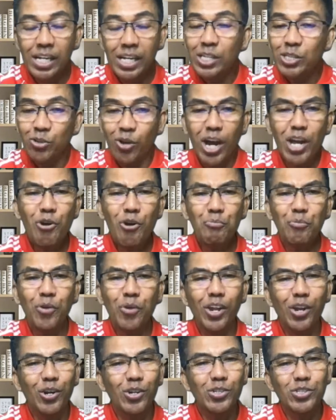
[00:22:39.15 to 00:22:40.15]
So I hope we
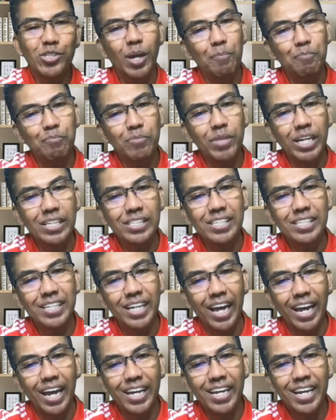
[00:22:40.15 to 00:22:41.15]
learned something
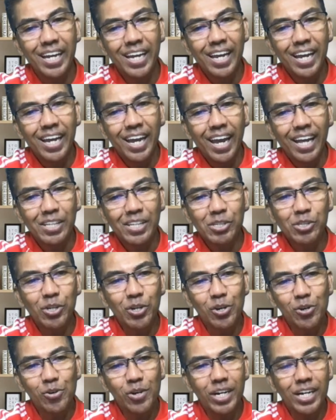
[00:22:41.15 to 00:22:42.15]
today. And so